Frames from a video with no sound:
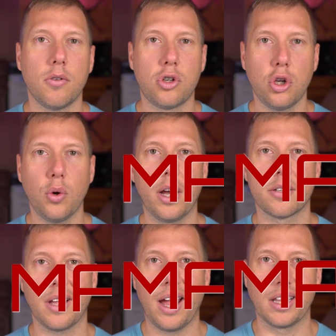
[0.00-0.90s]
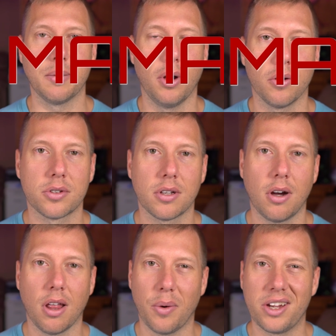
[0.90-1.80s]
2S at the most.
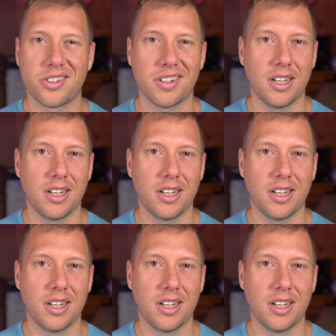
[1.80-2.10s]
Otherwise,